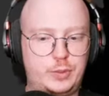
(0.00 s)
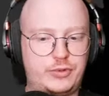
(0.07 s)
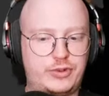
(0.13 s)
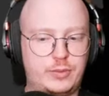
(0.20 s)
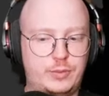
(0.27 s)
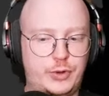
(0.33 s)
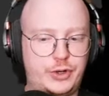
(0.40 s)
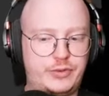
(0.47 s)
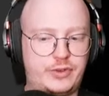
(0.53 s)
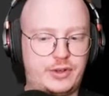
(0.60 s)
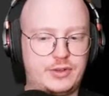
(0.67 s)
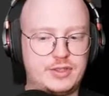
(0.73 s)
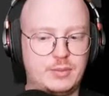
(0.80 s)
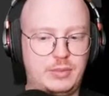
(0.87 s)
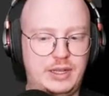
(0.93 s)
you prefer
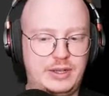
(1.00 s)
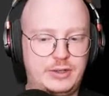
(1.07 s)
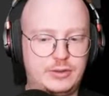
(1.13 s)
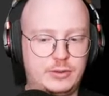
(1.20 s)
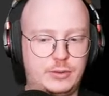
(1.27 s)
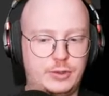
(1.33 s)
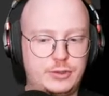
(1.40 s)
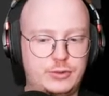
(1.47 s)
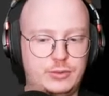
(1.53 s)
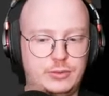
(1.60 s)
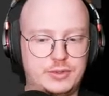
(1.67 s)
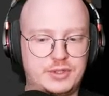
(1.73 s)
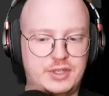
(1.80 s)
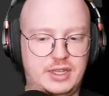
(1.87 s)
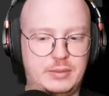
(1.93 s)
modifiers in Blender or
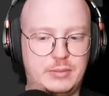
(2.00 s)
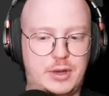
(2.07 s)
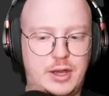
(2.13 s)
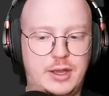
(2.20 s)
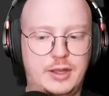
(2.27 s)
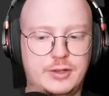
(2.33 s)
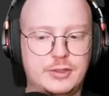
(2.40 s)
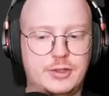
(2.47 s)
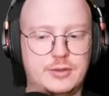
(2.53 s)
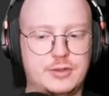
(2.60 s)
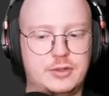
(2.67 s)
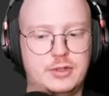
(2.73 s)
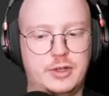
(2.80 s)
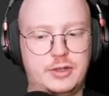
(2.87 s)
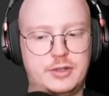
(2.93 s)
tools in Maya in terms
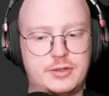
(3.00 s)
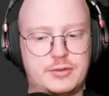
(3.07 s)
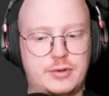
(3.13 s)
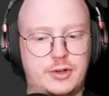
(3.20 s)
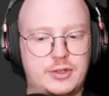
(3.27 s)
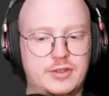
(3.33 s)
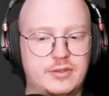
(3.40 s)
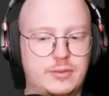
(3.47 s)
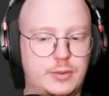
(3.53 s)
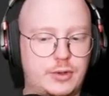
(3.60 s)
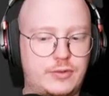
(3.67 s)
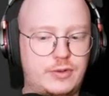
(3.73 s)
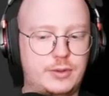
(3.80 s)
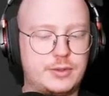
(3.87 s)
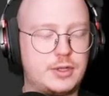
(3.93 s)
of non-destructive
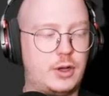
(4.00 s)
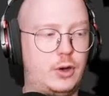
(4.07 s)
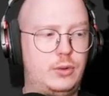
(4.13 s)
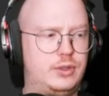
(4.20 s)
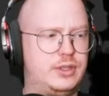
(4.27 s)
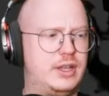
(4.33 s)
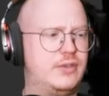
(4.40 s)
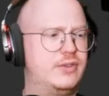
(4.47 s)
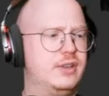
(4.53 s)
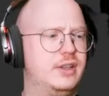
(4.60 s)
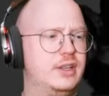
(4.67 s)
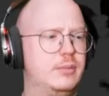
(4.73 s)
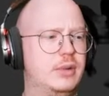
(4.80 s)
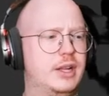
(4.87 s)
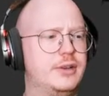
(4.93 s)
workflows? Oh,
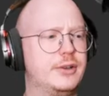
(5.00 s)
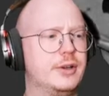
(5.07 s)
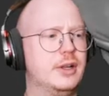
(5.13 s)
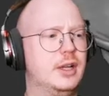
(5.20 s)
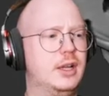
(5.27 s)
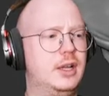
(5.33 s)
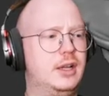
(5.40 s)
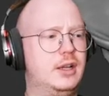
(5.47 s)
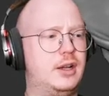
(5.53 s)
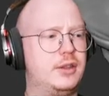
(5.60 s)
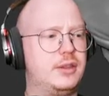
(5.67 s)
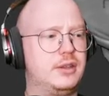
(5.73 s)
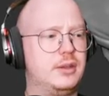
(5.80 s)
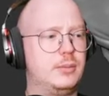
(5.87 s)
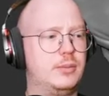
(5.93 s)
definitely Blender. I
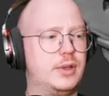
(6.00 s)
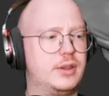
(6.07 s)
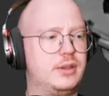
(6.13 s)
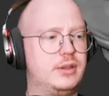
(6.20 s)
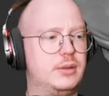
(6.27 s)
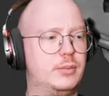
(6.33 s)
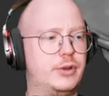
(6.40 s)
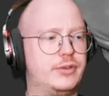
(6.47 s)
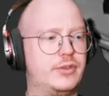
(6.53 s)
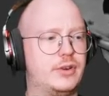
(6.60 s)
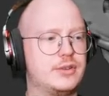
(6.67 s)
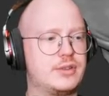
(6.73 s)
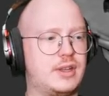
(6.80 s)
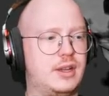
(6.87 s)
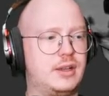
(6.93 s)
think the I think the
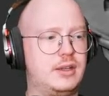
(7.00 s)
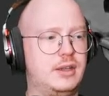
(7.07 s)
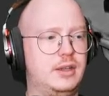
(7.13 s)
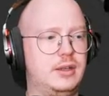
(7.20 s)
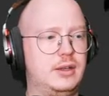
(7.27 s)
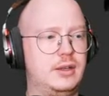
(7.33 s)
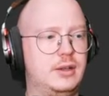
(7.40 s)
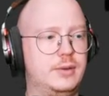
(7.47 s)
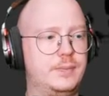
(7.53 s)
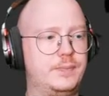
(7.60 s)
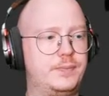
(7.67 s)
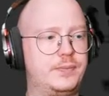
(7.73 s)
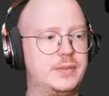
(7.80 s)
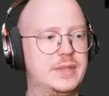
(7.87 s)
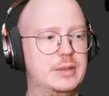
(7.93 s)
modifier stack in um,
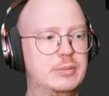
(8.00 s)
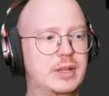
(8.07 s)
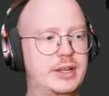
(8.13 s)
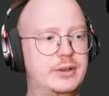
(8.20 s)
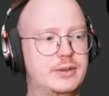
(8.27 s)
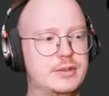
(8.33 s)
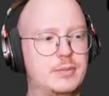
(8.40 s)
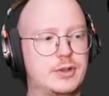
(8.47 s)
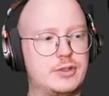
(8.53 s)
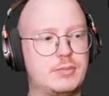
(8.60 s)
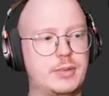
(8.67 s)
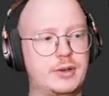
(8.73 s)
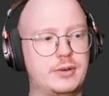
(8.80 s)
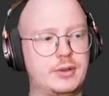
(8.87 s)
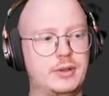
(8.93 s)
in Blender is much
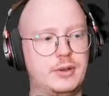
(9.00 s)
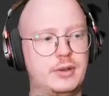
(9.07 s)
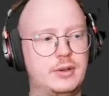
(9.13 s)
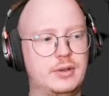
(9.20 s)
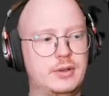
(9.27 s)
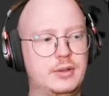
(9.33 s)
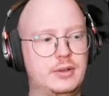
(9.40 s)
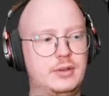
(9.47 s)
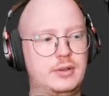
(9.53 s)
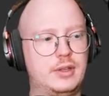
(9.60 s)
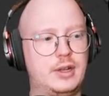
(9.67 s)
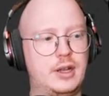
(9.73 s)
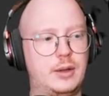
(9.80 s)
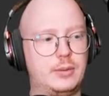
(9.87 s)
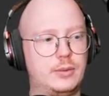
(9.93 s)
better than
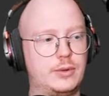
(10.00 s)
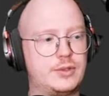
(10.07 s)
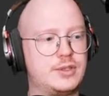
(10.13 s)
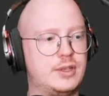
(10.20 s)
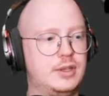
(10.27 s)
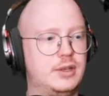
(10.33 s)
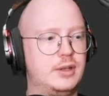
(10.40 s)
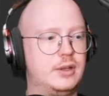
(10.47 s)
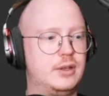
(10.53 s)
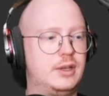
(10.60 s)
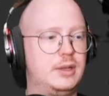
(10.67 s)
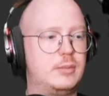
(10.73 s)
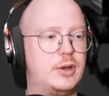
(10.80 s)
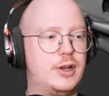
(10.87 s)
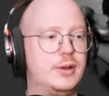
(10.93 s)
than how it works in uh,
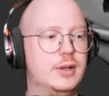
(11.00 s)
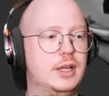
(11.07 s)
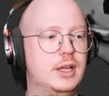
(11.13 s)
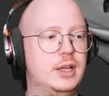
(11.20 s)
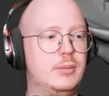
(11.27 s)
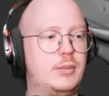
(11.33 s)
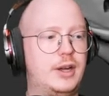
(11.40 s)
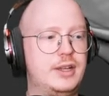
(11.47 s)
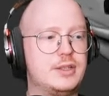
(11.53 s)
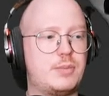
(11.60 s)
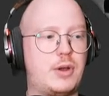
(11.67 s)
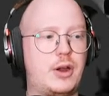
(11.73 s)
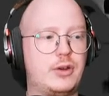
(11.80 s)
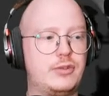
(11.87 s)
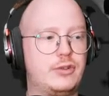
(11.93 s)
in Maya. Maya is
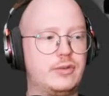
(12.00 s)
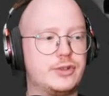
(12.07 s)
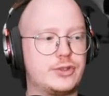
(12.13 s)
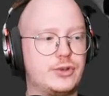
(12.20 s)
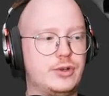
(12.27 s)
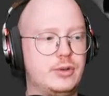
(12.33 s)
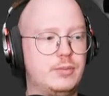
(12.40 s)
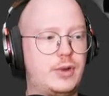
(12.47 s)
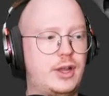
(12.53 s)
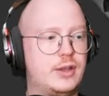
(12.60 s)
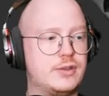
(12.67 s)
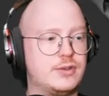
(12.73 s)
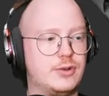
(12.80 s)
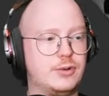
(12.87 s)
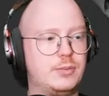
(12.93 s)
powerful for sure. Maya
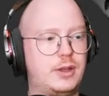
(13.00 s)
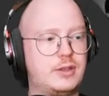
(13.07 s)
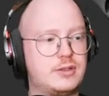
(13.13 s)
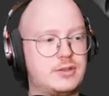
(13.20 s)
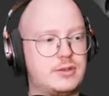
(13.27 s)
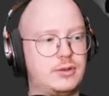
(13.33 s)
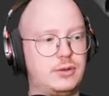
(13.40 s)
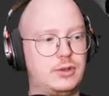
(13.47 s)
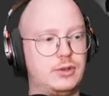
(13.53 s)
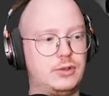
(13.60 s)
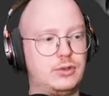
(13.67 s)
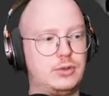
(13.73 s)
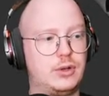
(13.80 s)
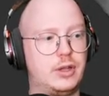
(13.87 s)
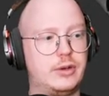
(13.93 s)
is node-based, so you can
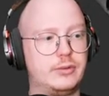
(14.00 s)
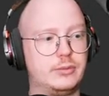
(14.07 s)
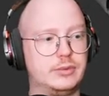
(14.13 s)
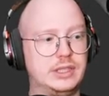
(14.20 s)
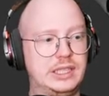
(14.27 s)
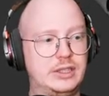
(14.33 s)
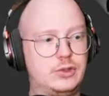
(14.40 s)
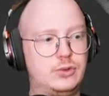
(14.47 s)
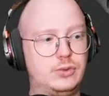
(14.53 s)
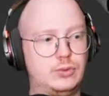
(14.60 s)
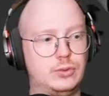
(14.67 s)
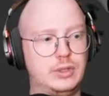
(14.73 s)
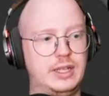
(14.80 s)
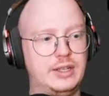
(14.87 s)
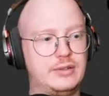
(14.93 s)
do a lot of really
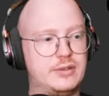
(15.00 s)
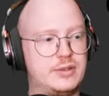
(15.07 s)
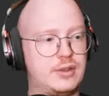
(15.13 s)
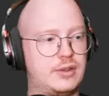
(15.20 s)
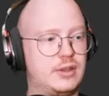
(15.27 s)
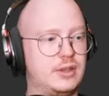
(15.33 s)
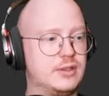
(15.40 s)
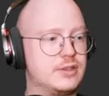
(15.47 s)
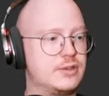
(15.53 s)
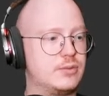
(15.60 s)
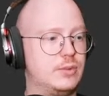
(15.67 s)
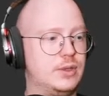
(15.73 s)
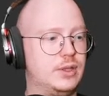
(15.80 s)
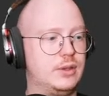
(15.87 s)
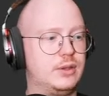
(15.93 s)
cool, interesting
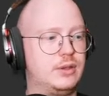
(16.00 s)
things with